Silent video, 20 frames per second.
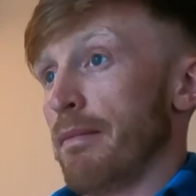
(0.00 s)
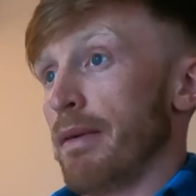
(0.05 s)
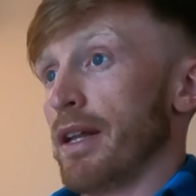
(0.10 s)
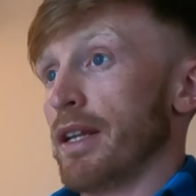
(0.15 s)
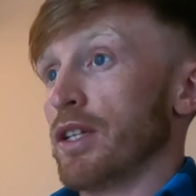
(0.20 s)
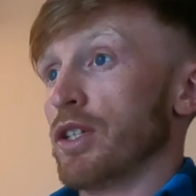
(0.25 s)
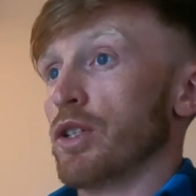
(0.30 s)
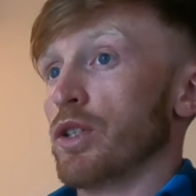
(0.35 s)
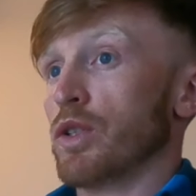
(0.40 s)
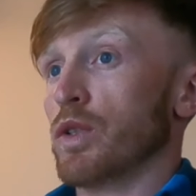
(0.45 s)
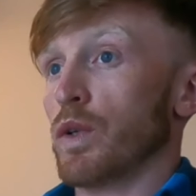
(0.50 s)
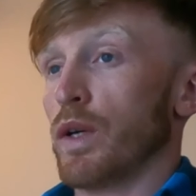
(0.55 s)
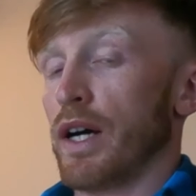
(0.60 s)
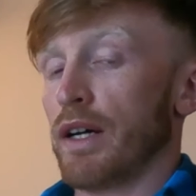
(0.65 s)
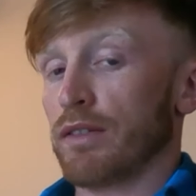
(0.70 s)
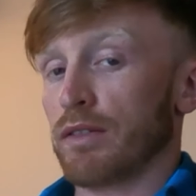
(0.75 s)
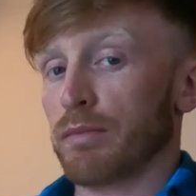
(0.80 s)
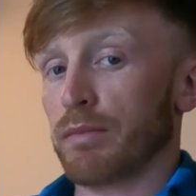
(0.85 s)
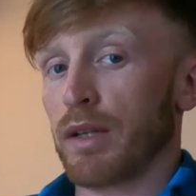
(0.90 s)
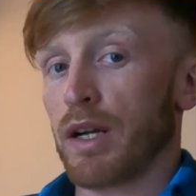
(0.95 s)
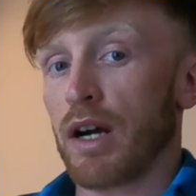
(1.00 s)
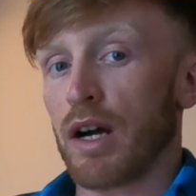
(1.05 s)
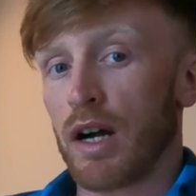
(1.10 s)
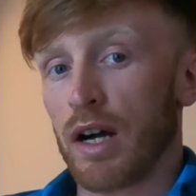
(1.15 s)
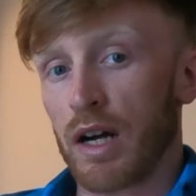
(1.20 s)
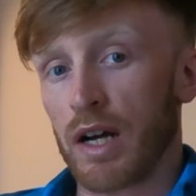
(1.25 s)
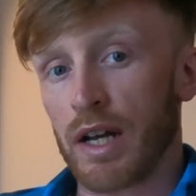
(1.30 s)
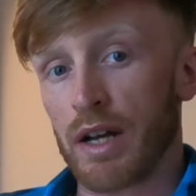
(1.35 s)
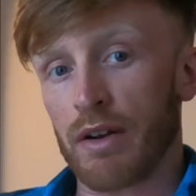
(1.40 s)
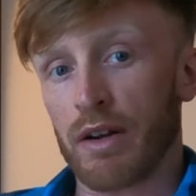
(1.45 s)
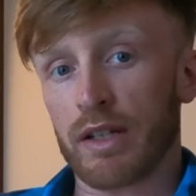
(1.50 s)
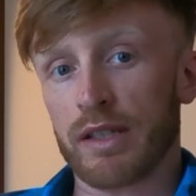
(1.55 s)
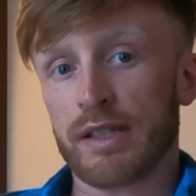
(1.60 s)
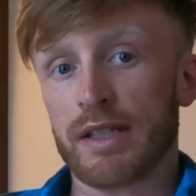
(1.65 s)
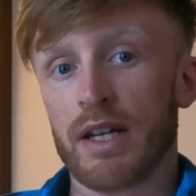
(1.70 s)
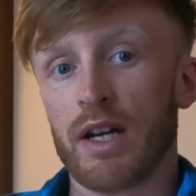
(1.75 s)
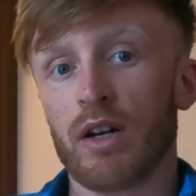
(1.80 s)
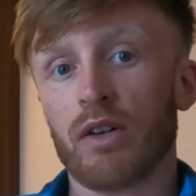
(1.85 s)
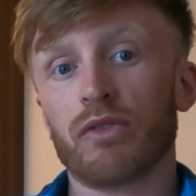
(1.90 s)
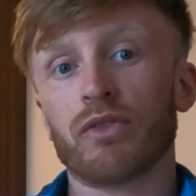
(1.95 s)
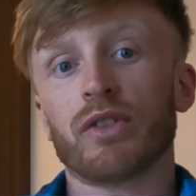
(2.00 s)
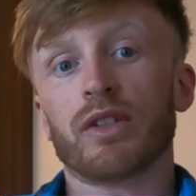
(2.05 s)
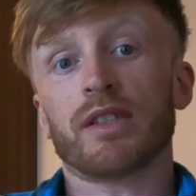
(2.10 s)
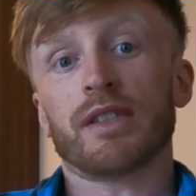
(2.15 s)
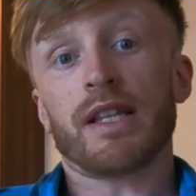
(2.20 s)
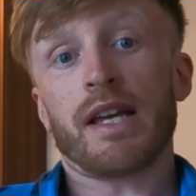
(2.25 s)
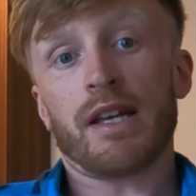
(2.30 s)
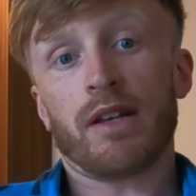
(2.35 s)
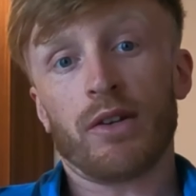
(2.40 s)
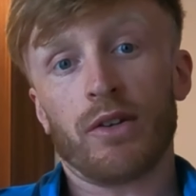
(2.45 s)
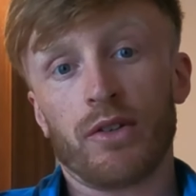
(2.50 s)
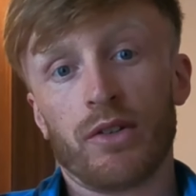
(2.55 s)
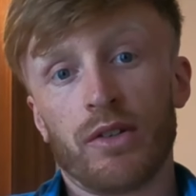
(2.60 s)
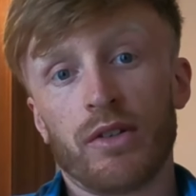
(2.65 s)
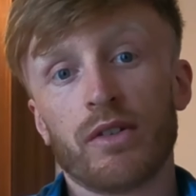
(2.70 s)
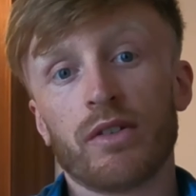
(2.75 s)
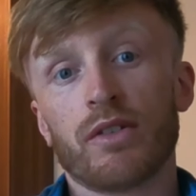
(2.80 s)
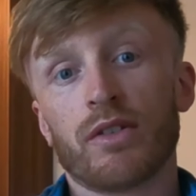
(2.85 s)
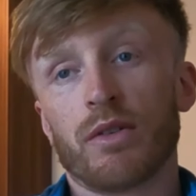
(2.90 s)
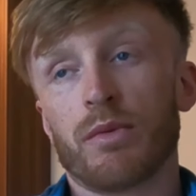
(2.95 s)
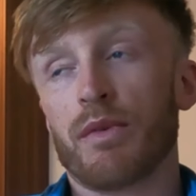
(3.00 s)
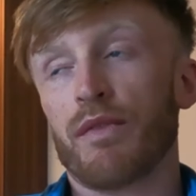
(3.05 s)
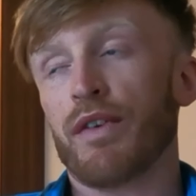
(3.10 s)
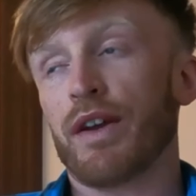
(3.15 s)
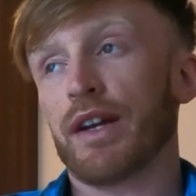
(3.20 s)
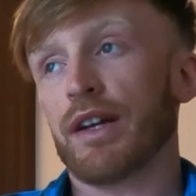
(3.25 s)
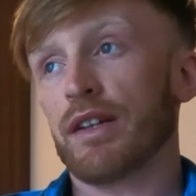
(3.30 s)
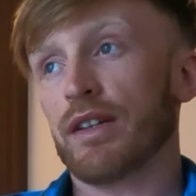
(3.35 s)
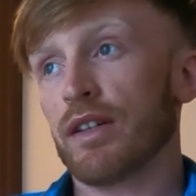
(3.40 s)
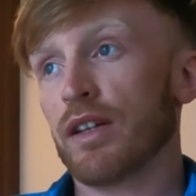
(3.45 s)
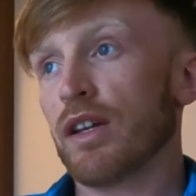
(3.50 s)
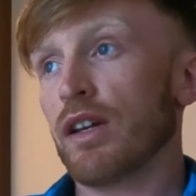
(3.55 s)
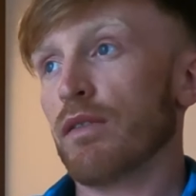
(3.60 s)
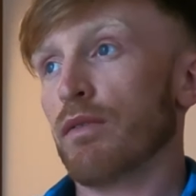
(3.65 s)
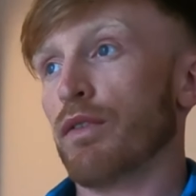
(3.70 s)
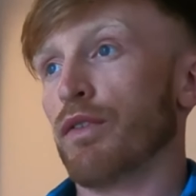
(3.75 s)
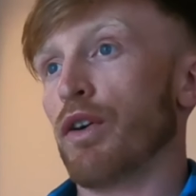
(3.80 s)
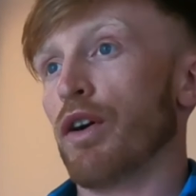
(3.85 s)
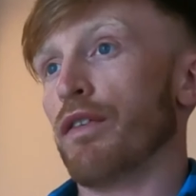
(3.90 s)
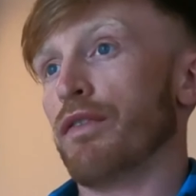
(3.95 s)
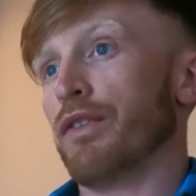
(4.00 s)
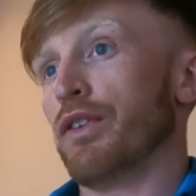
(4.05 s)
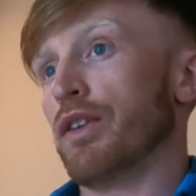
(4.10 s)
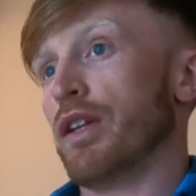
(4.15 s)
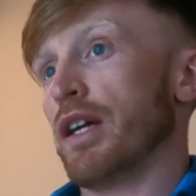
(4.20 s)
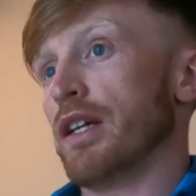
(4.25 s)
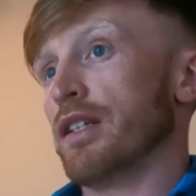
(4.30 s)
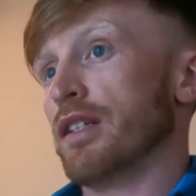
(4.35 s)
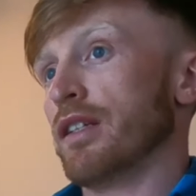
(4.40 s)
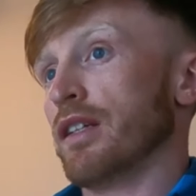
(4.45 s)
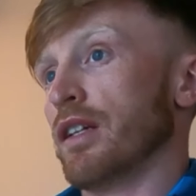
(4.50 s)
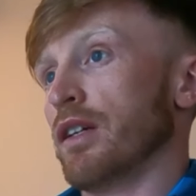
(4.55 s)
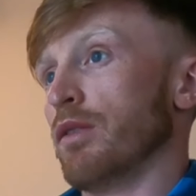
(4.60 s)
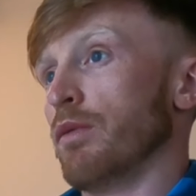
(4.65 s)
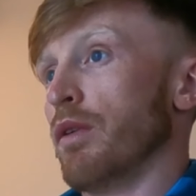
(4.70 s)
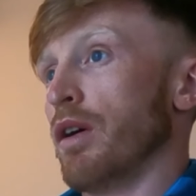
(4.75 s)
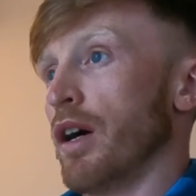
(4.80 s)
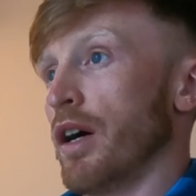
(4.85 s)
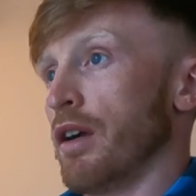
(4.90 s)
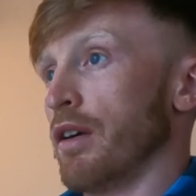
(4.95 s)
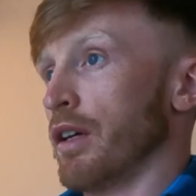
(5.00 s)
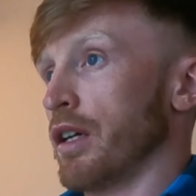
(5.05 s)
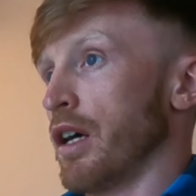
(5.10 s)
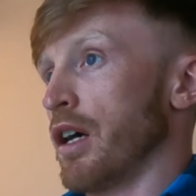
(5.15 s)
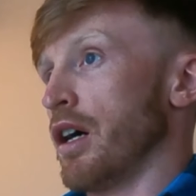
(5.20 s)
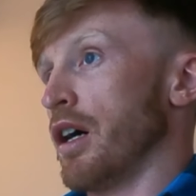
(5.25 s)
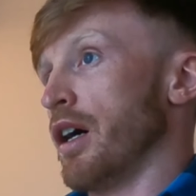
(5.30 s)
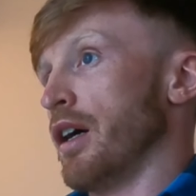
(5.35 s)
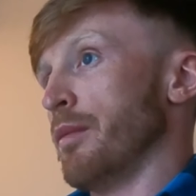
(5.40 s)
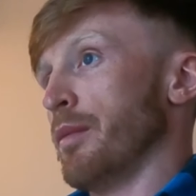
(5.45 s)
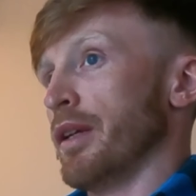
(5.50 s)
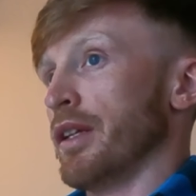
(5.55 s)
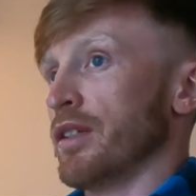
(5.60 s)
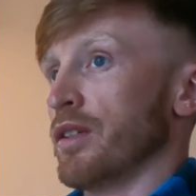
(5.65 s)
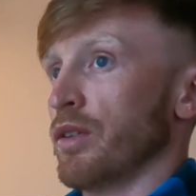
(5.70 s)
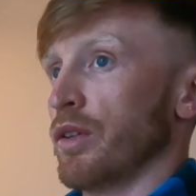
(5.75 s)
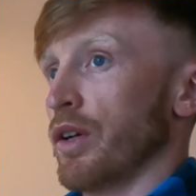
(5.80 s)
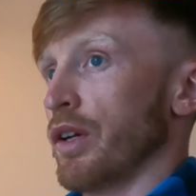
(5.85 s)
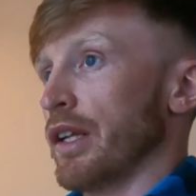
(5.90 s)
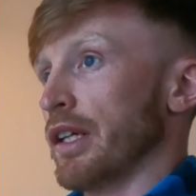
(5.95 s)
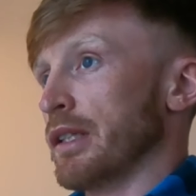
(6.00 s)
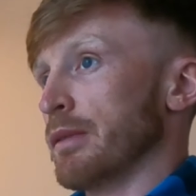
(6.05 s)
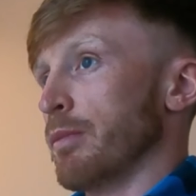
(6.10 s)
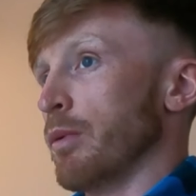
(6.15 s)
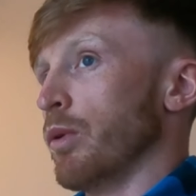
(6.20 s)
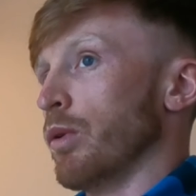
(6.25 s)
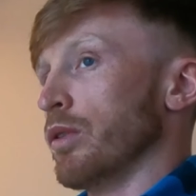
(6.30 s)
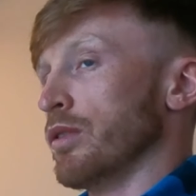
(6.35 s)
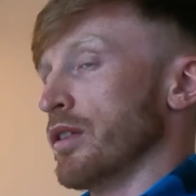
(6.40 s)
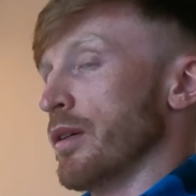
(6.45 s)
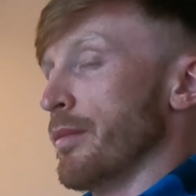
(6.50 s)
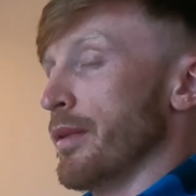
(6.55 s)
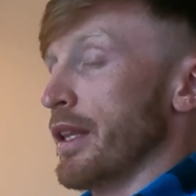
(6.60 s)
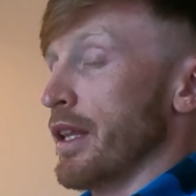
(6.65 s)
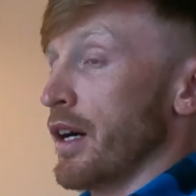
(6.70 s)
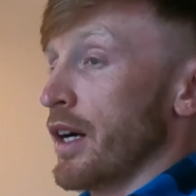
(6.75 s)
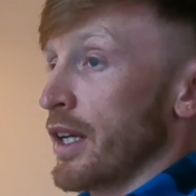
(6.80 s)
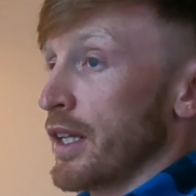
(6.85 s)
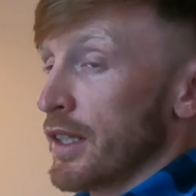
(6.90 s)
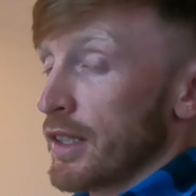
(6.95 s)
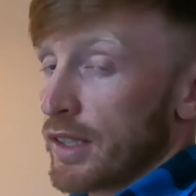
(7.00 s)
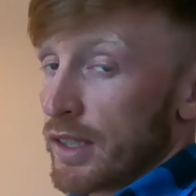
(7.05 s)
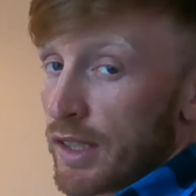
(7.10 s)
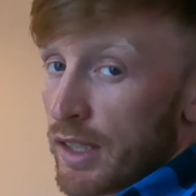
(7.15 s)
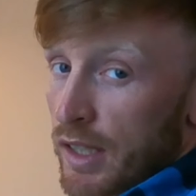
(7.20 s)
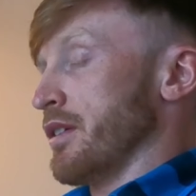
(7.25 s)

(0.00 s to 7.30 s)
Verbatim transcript: managed to sort out some car hire ourselves because they couldn't, so we figured we've got a few days to kill. We'll hire a car and still go and explore some of the island.